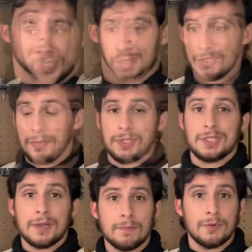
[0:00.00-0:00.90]
So at
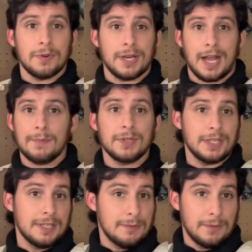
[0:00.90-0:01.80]
some point, I'm gonna
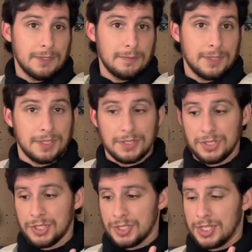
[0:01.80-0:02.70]
get one because
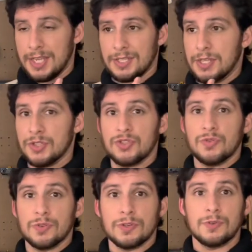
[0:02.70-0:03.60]
just as a
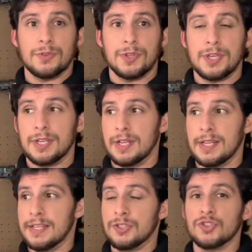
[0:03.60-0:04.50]
historical thing,
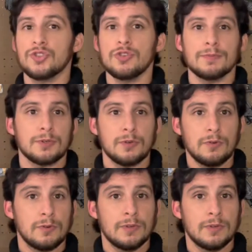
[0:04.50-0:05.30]
it's super cool.